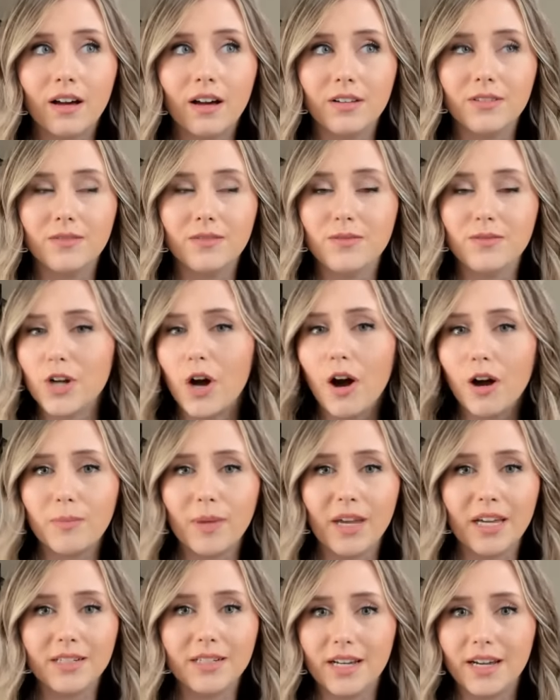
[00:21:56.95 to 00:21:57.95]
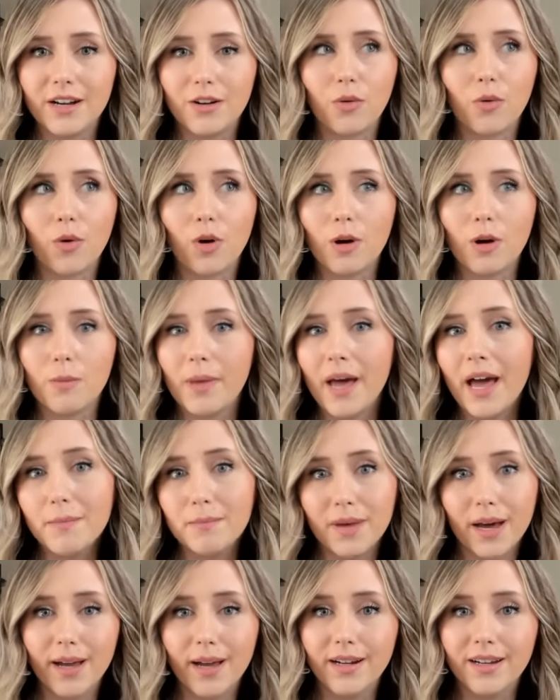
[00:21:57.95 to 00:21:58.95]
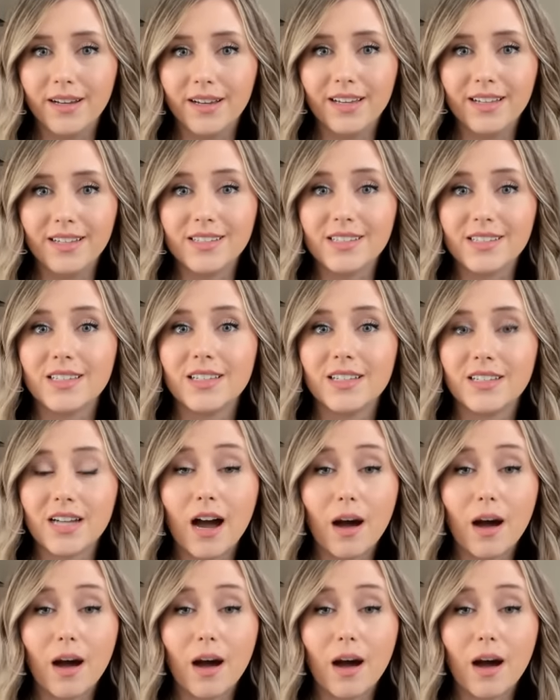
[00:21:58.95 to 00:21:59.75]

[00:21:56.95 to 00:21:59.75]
a dog bandana or a pet bed is the